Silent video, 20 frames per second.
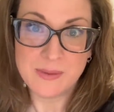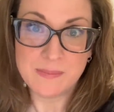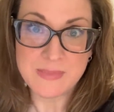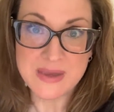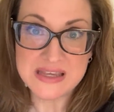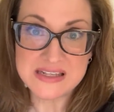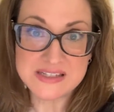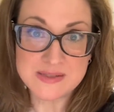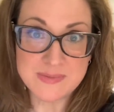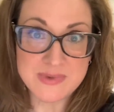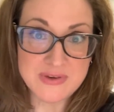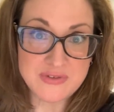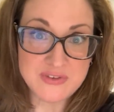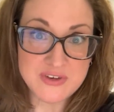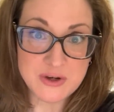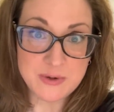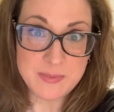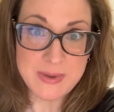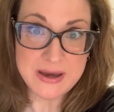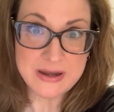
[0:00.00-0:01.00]
makes me
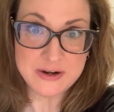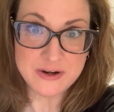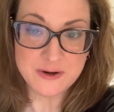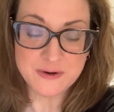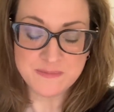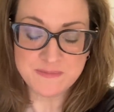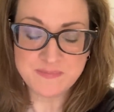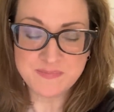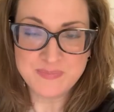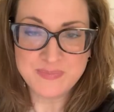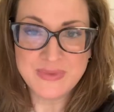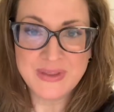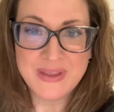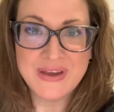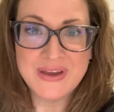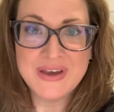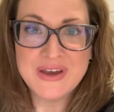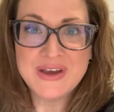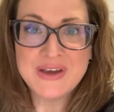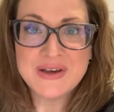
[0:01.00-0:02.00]
feel better.
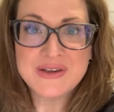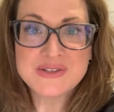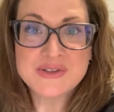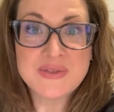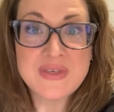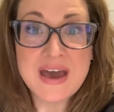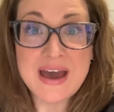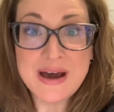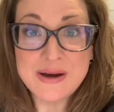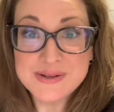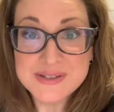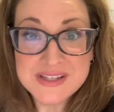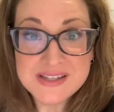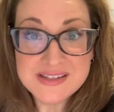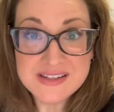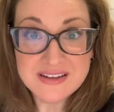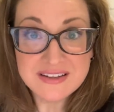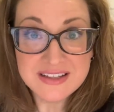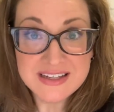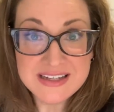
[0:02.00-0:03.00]
So the house is
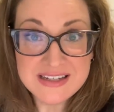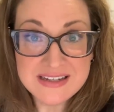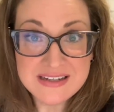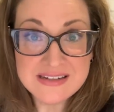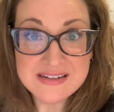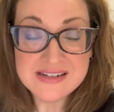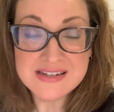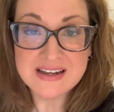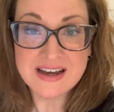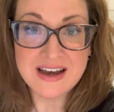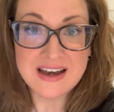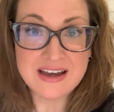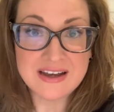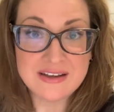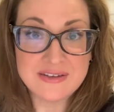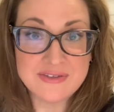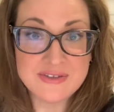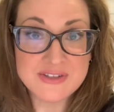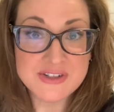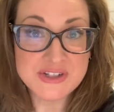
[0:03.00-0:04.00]
cleaned.
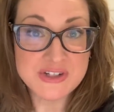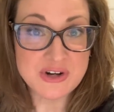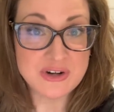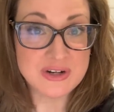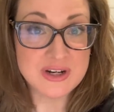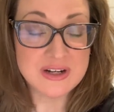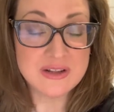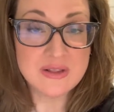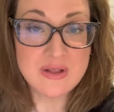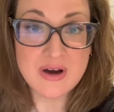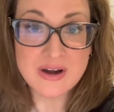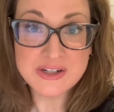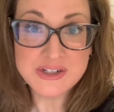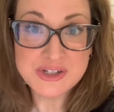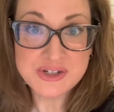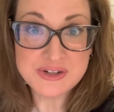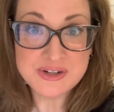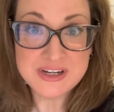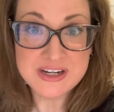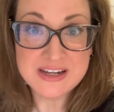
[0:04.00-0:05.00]
I've started
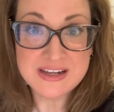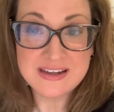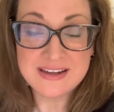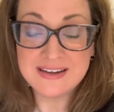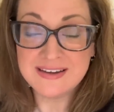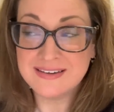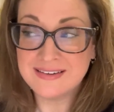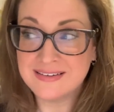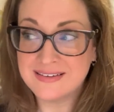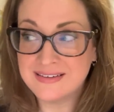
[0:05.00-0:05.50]
laundry.